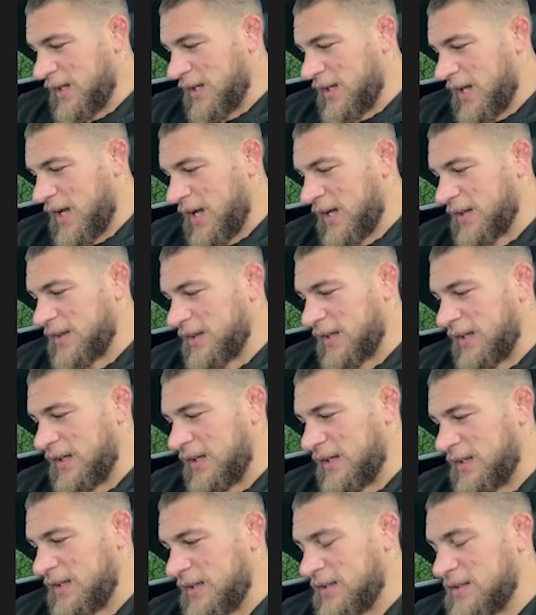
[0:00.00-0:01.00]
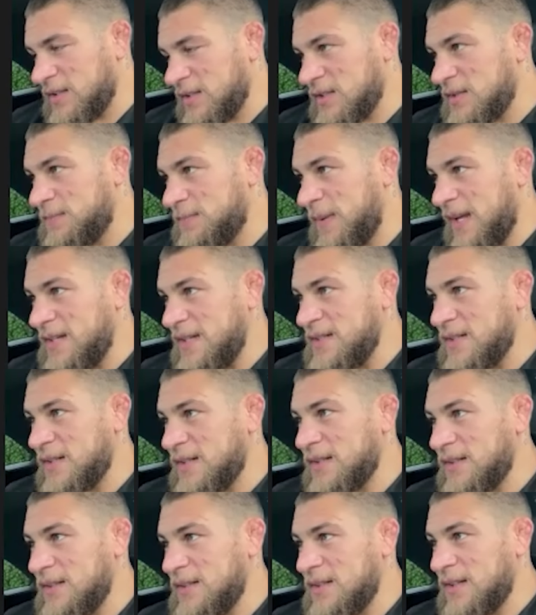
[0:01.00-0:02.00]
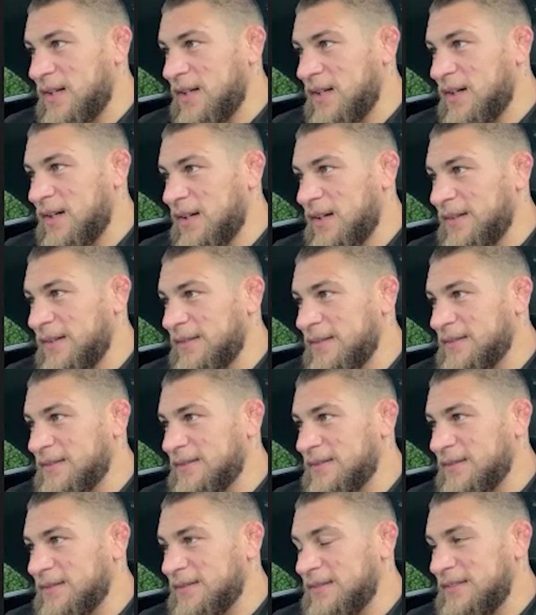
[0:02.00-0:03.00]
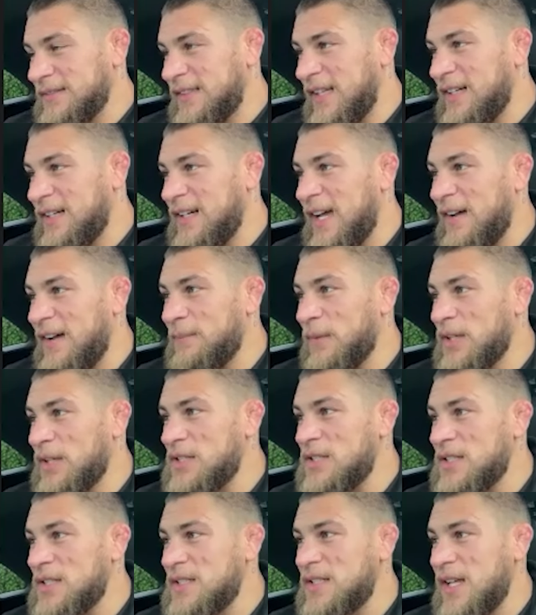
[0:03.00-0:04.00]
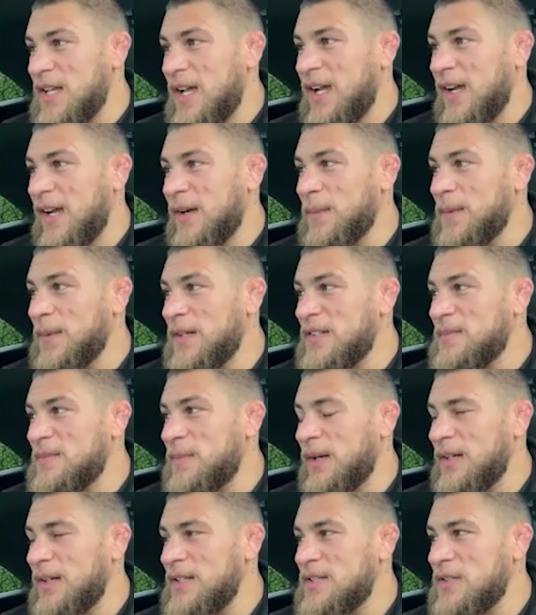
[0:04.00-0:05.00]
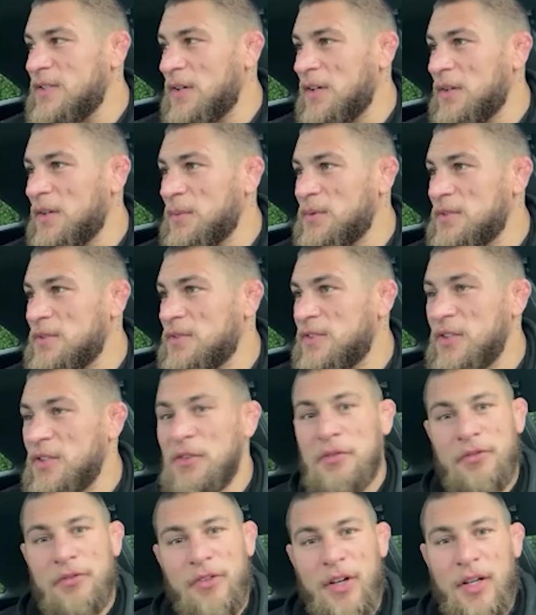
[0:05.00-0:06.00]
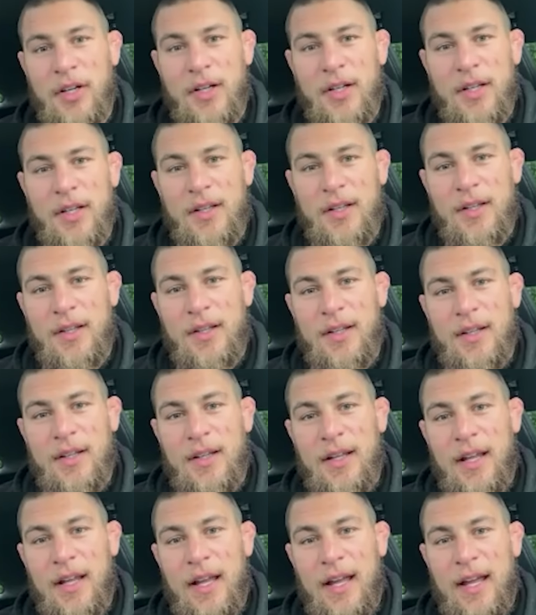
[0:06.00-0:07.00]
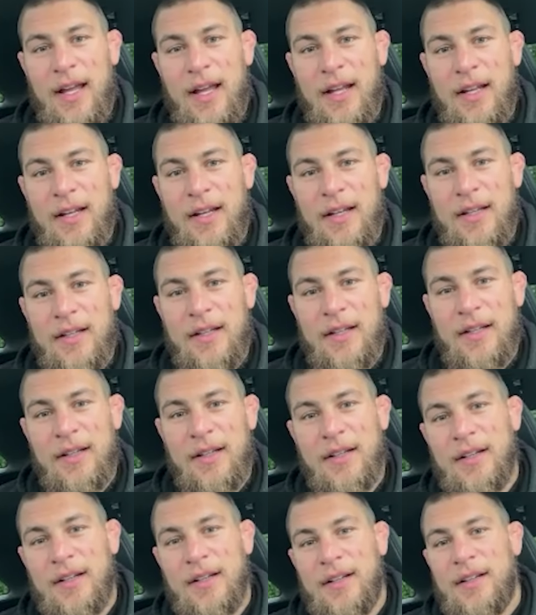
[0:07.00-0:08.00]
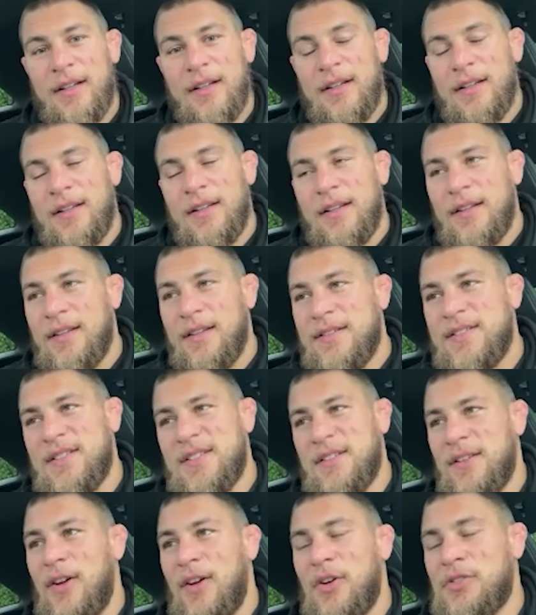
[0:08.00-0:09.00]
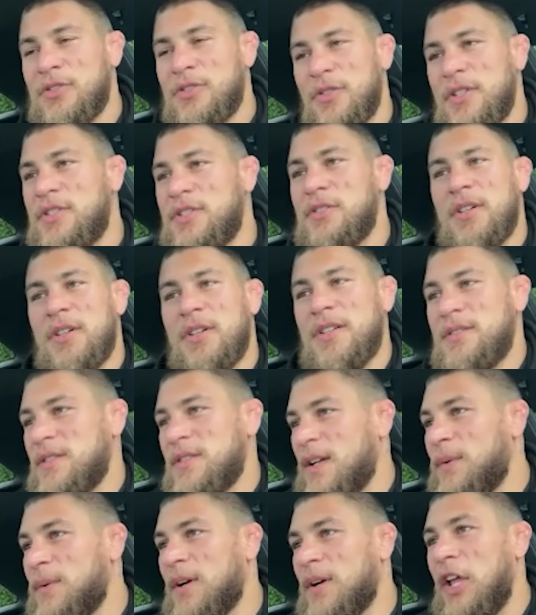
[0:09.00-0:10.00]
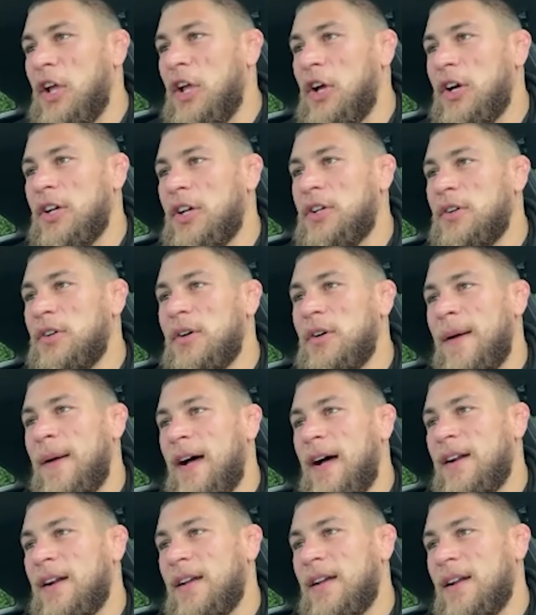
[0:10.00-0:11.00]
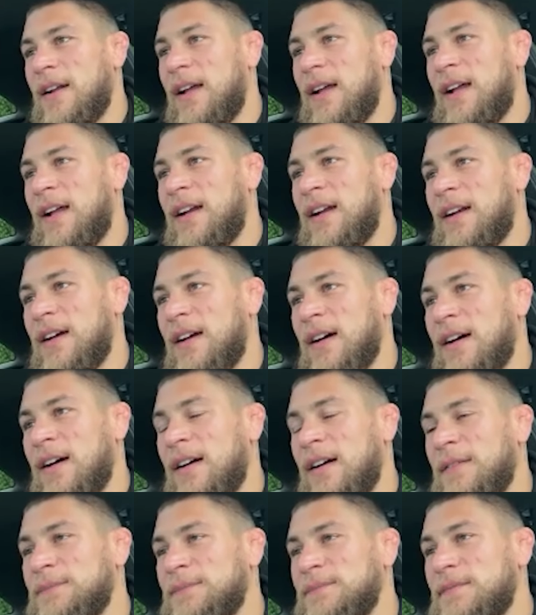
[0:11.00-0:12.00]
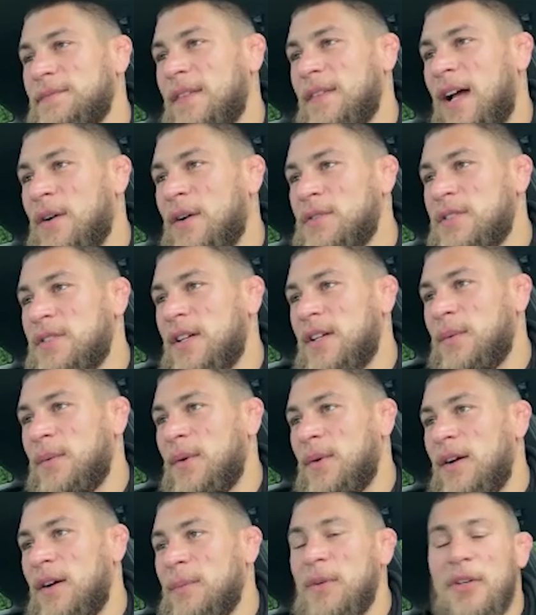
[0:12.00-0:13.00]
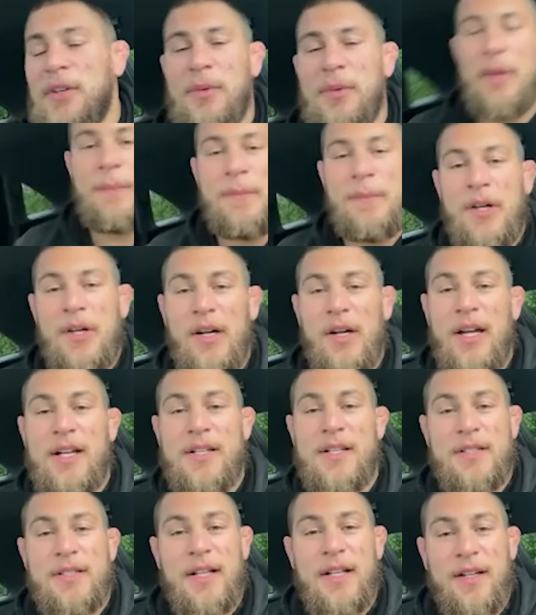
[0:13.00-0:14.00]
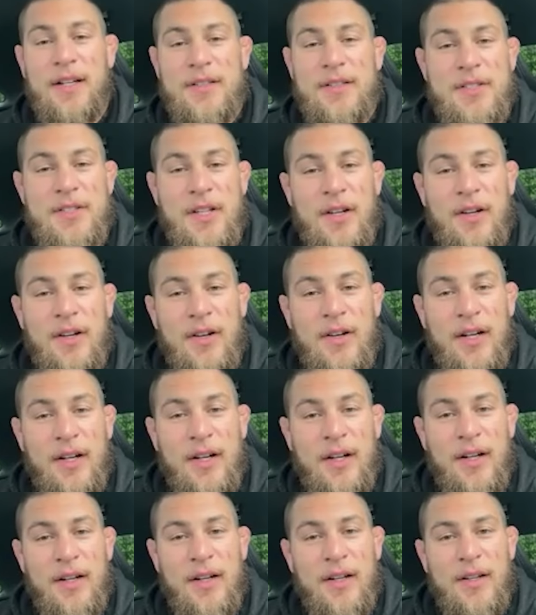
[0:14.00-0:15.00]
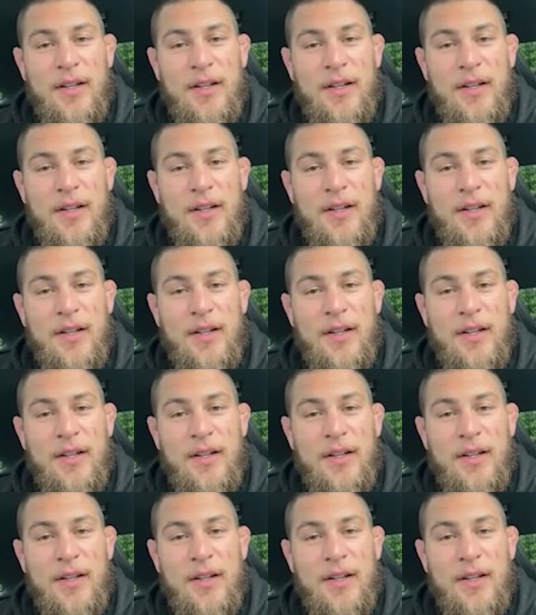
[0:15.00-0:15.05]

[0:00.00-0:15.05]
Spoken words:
yeah, I think he just basically didn't have much to say. Him and his buddies thought it was still funny. And so long story short, he's like, what are you going to do about it? And I was like, well, I'm going to whip your ass now. So